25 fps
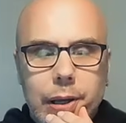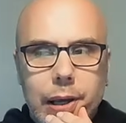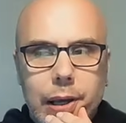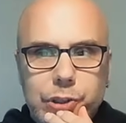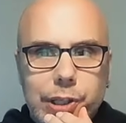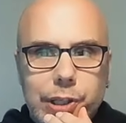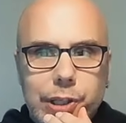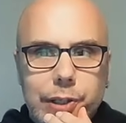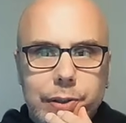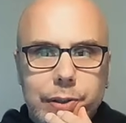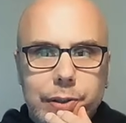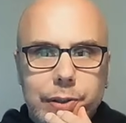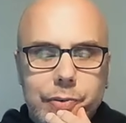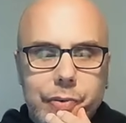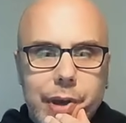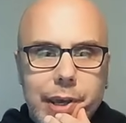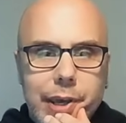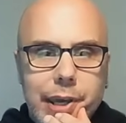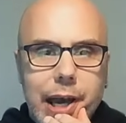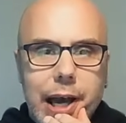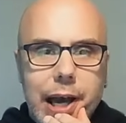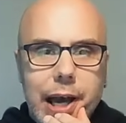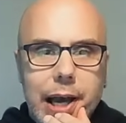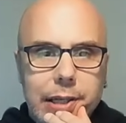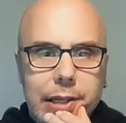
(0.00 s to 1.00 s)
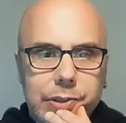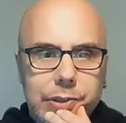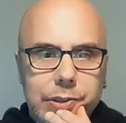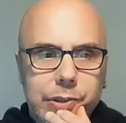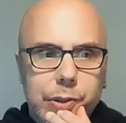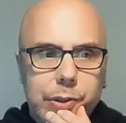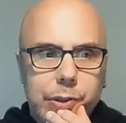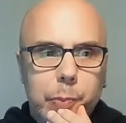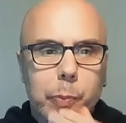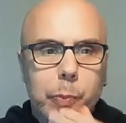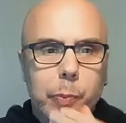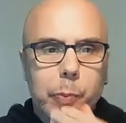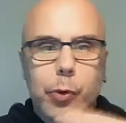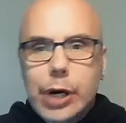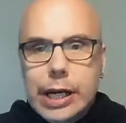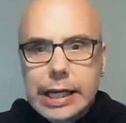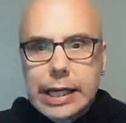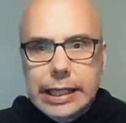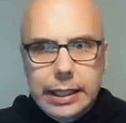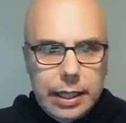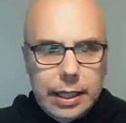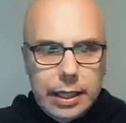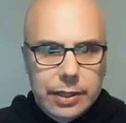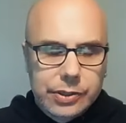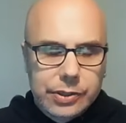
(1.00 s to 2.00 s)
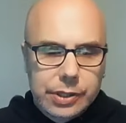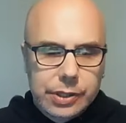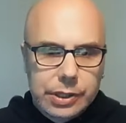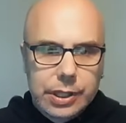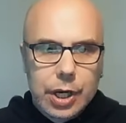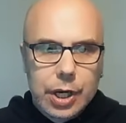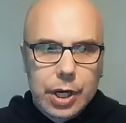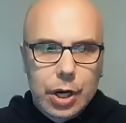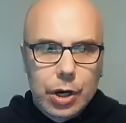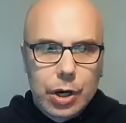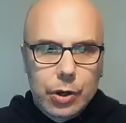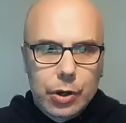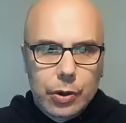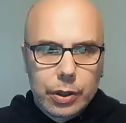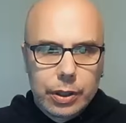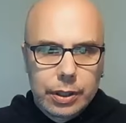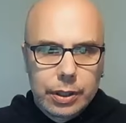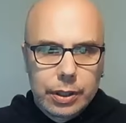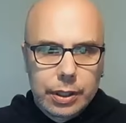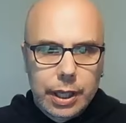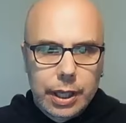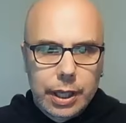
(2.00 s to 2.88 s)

generative AI is going to break SEO